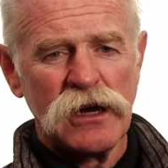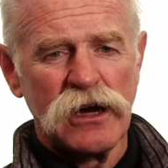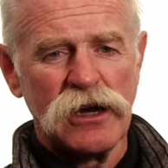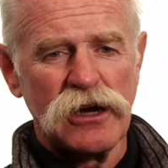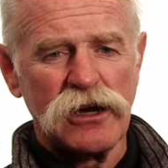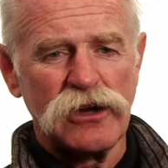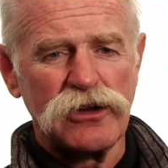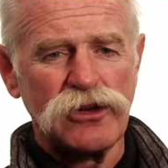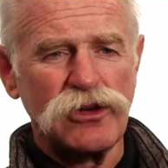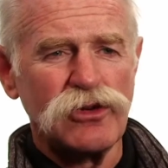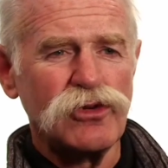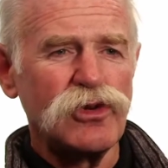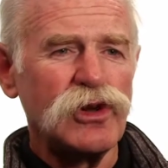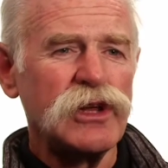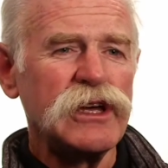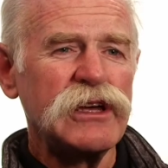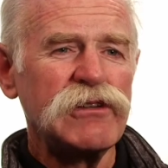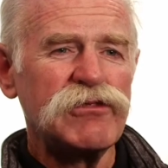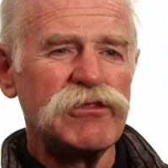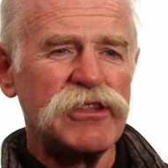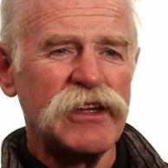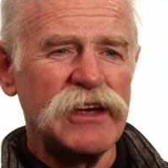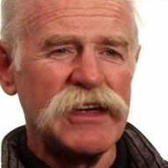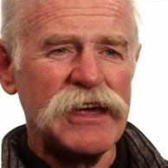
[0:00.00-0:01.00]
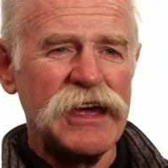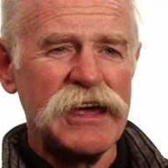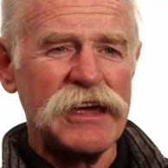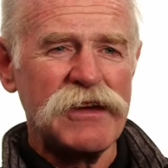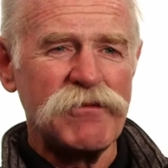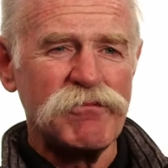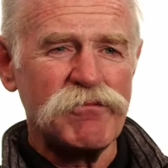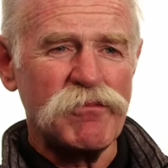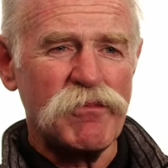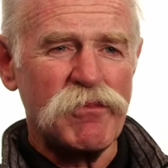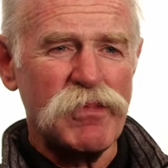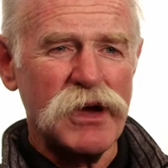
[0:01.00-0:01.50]
Uh, you leave the
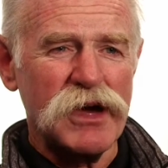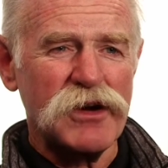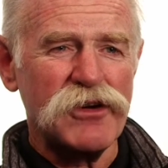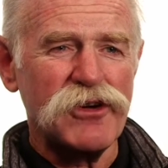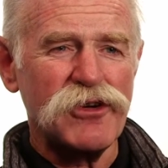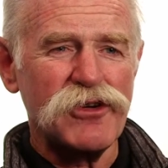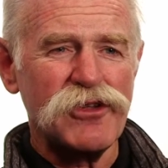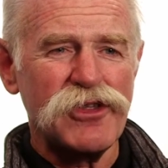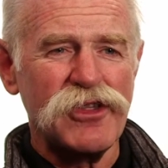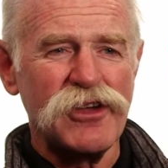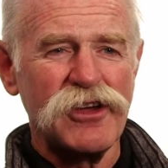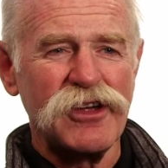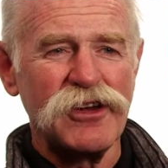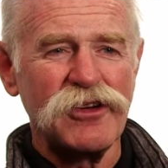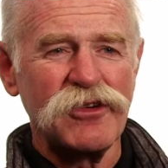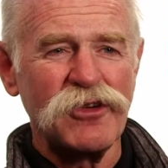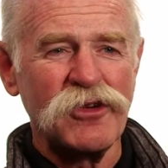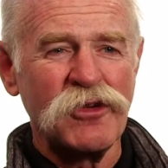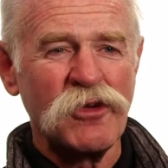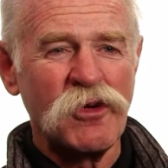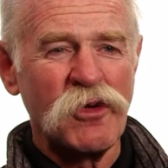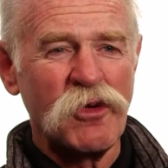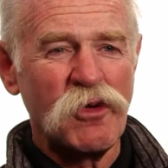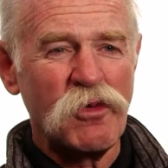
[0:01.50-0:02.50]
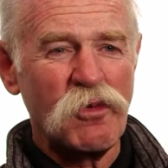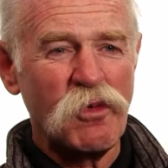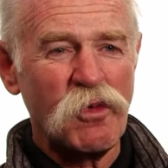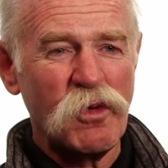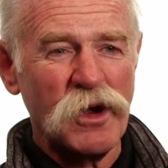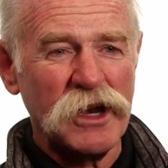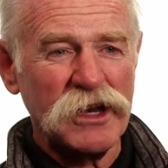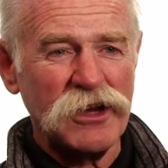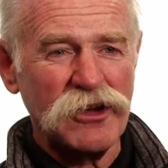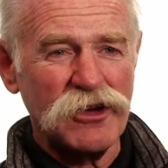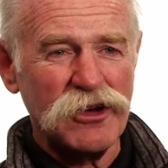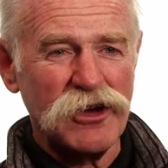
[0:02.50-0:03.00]
game better than
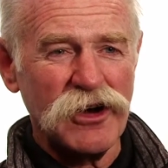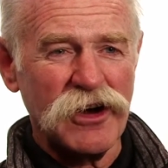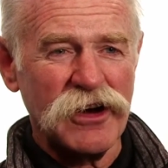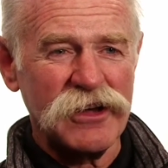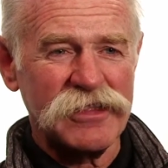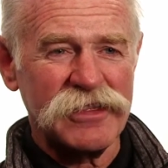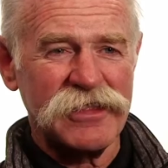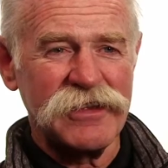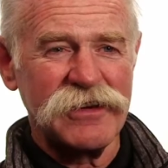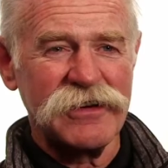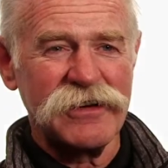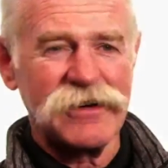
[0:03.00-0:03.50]
when you got